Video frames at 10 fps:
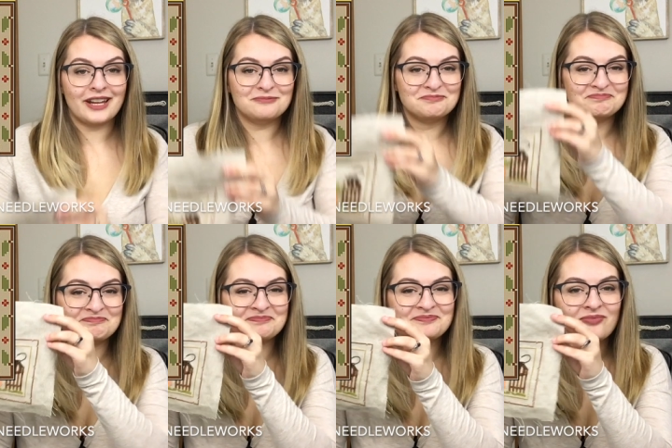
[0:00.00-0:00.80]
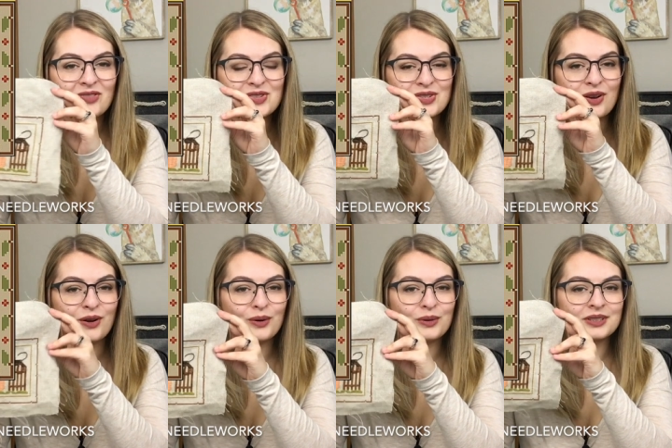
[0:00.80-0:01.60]
fine.
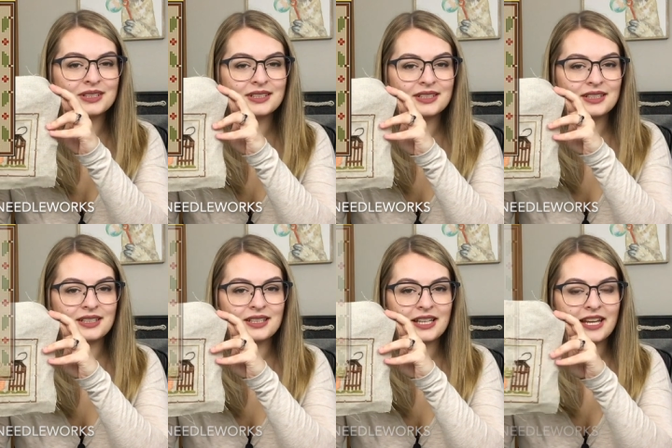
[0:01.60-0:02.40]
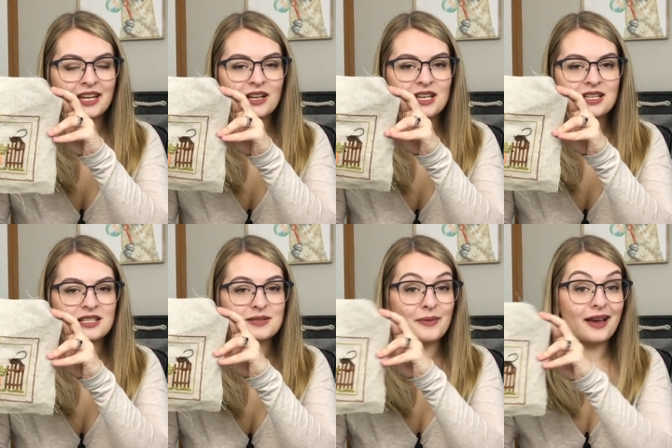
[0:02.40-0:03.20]
So here
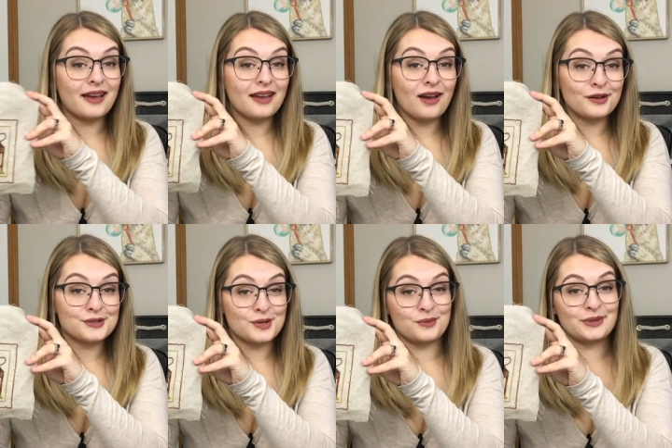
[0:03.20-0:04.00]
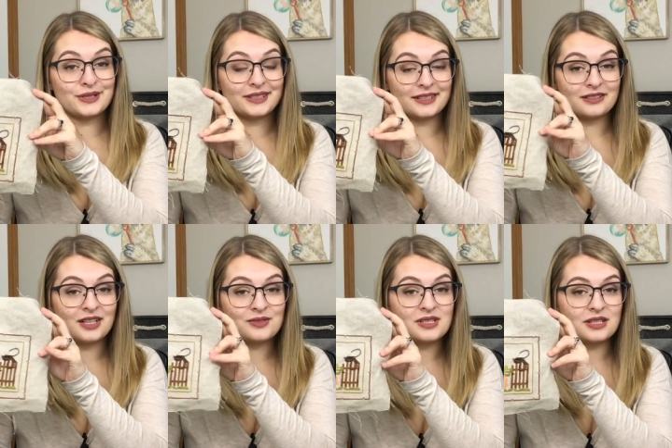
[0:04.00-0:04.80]
is my October Little
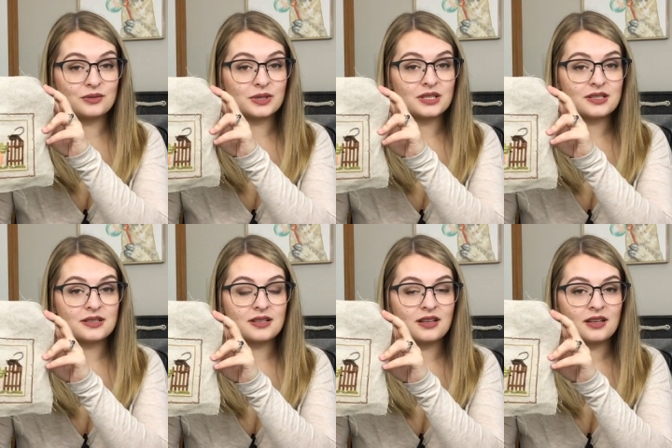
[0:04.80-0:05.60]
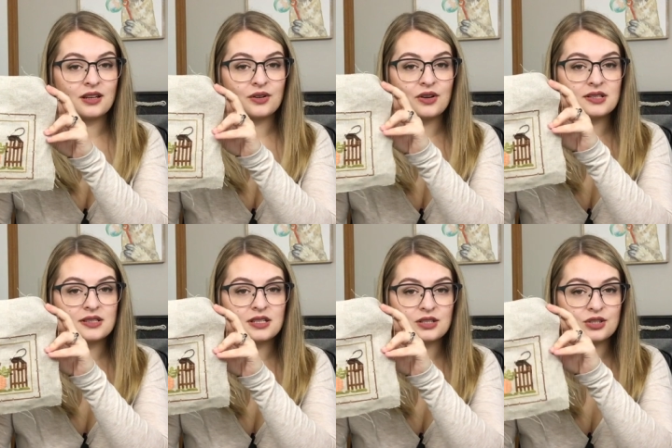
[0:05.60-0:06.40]
House Needleworks cross
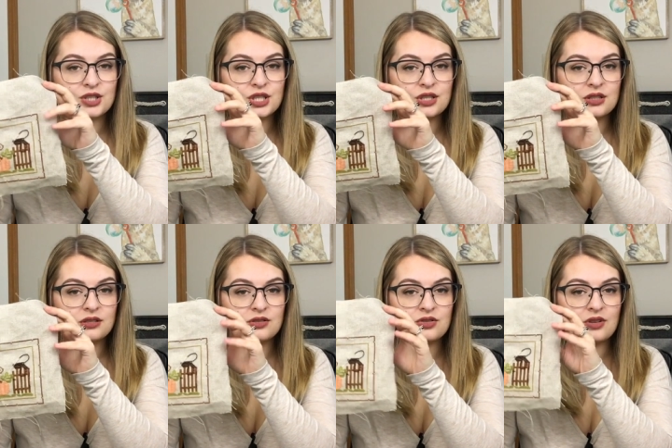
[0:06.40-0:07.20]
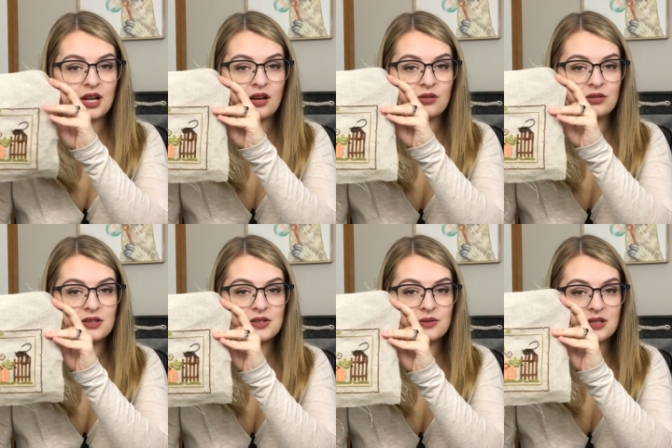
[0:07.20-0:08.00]
stitch. I'll try and hold
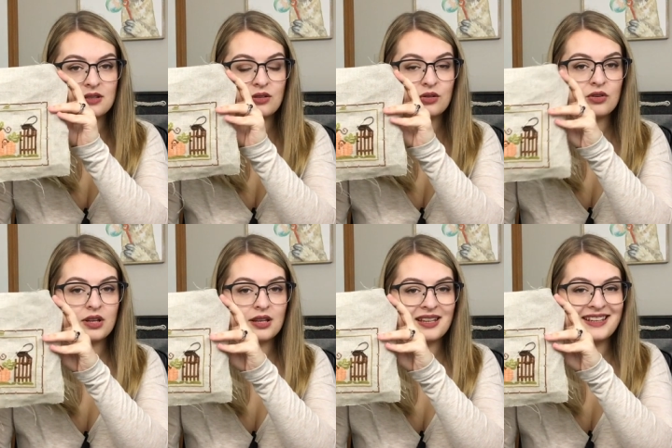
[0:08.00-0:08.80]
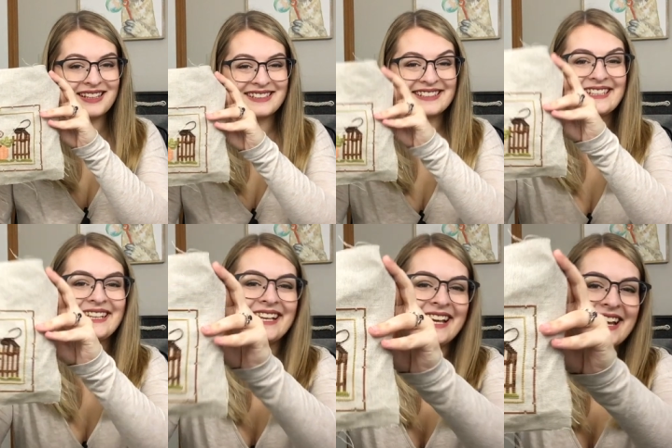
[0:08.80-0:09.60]
it so it doesn't look crooked. So
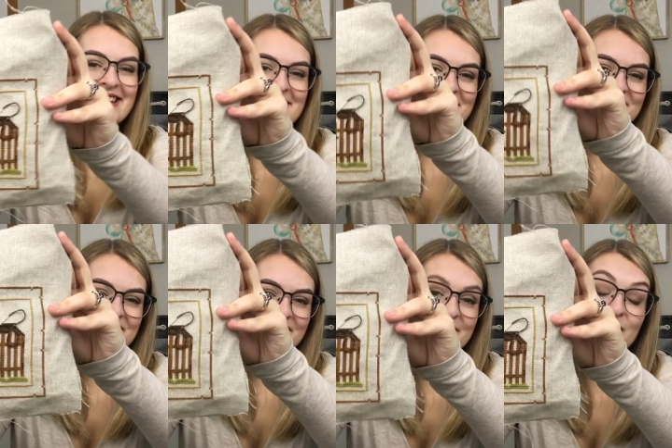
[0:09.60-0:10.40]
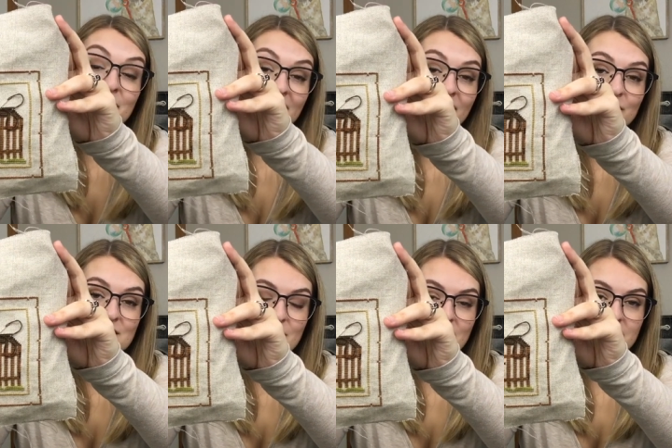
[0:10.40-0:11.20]
I'm getting
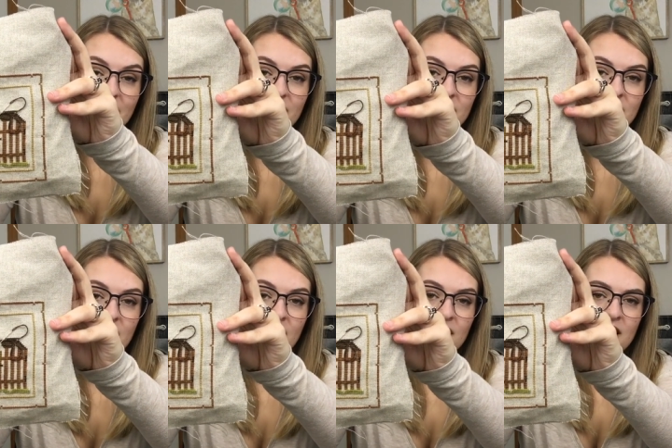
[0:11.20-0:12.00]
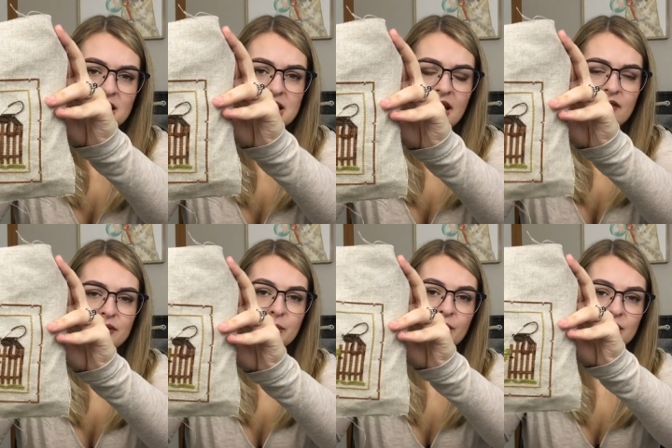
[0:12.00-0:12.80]
close to being done. I just
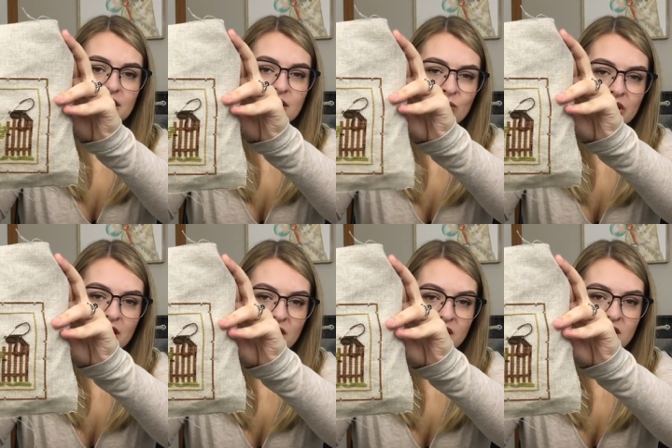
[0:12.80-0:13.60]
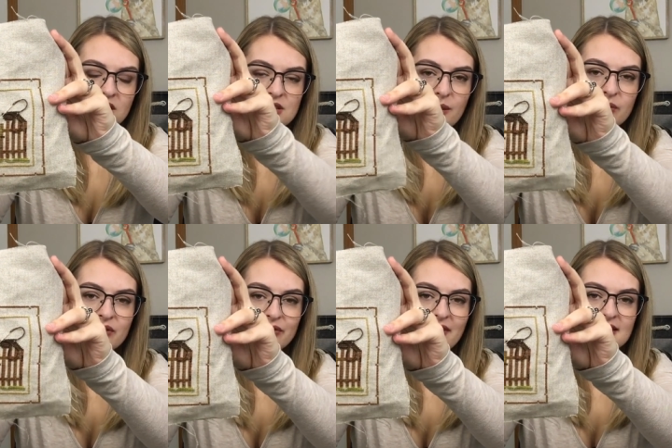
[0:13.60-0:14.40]
have the bird that I'm working on top
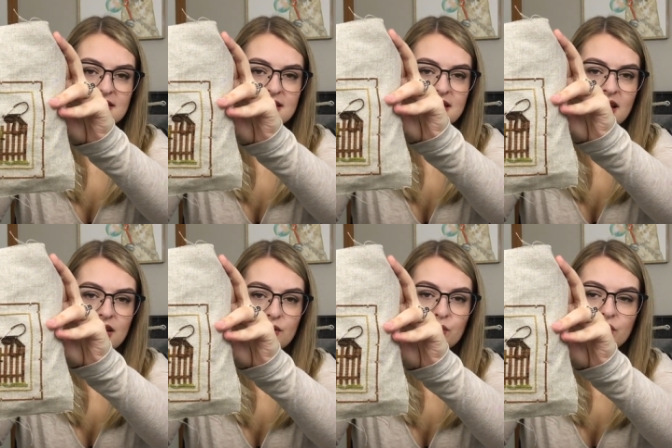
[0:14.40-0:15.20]
of the fence and the